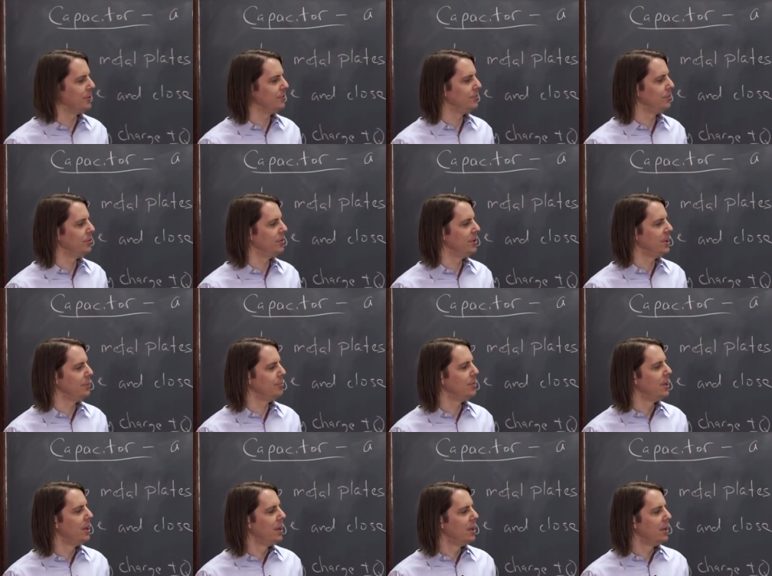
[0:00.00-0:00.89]
the full name
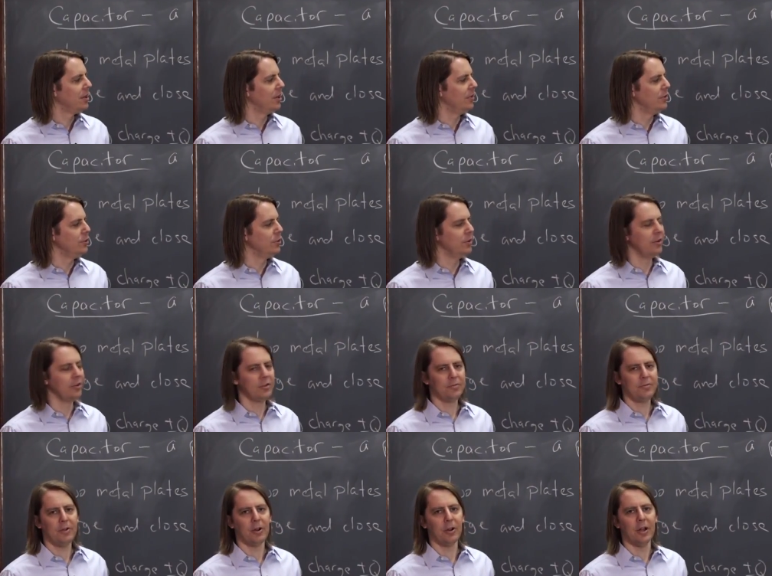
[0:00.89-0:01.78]
of the unit is a
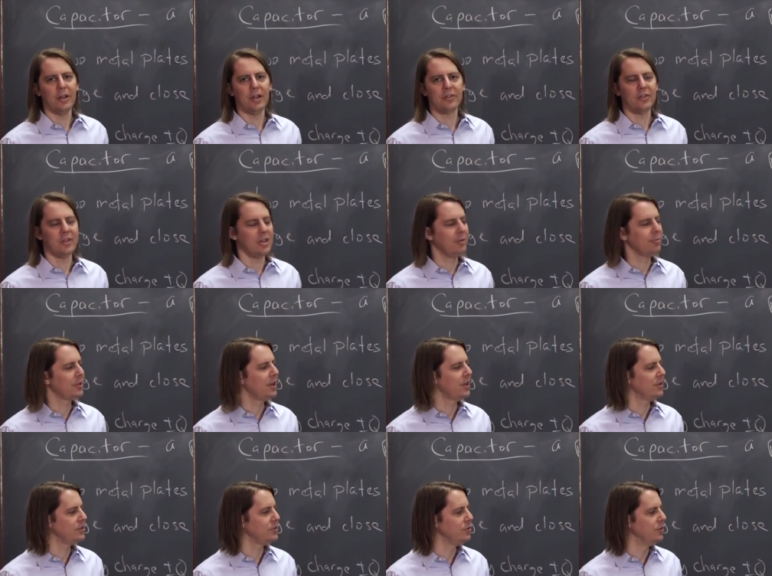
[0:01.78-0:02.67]
farad. That's the
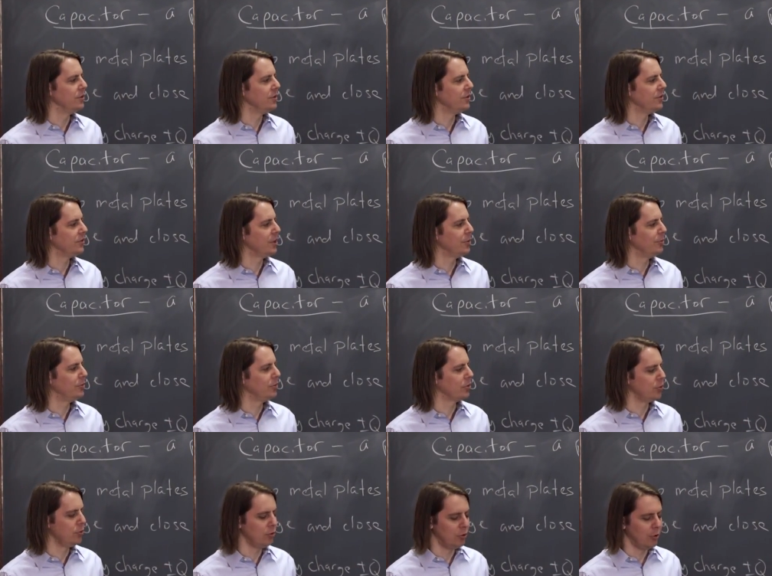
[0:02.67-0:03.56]
MKS unit, the same as a
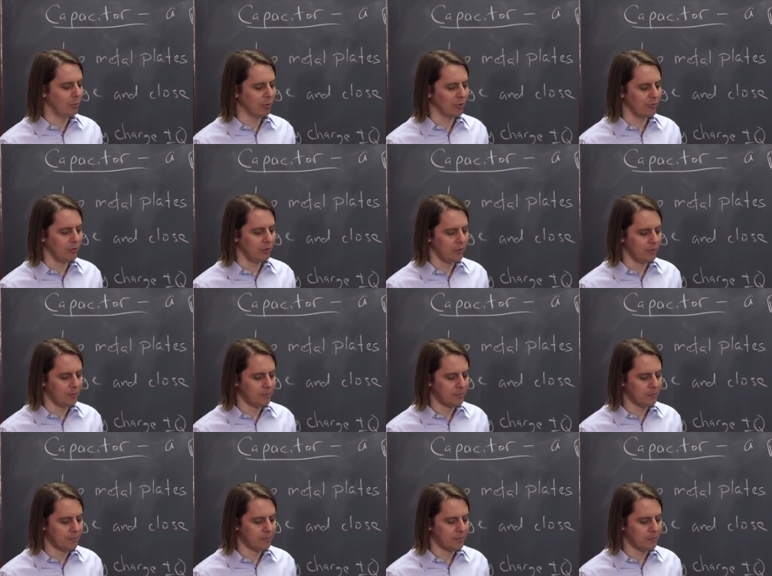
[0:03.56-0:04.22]
coulomb per volt.